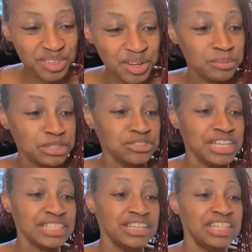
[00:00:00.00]
But you're
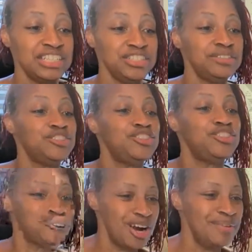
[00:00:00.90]
just gonna do Joe
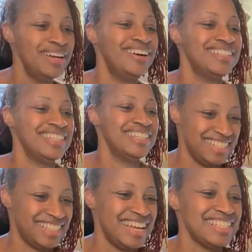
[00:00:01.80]
Carmel. Yes,
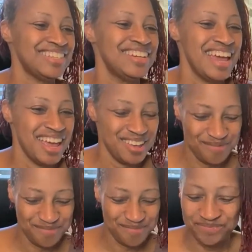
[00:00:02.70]
that's her
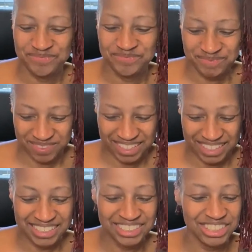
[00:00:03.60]
name.
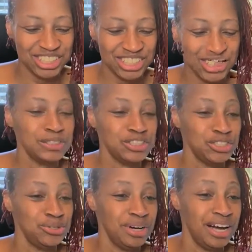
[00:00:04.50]
She goes to